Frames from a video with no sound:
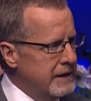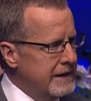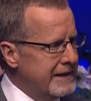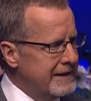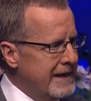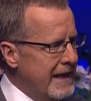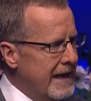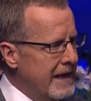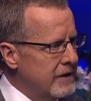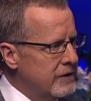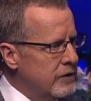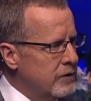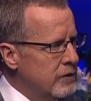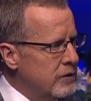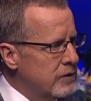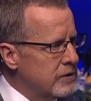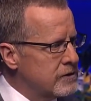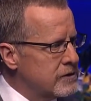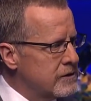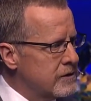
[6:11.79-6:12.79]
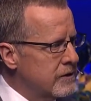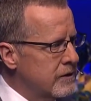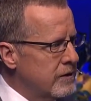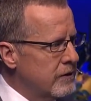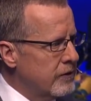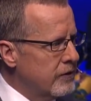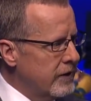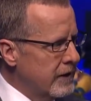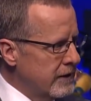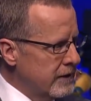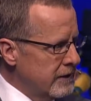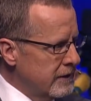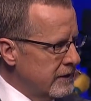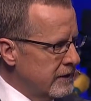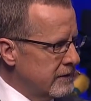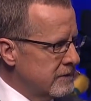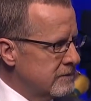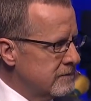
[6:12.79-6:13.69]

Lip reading: Daniel's thinking.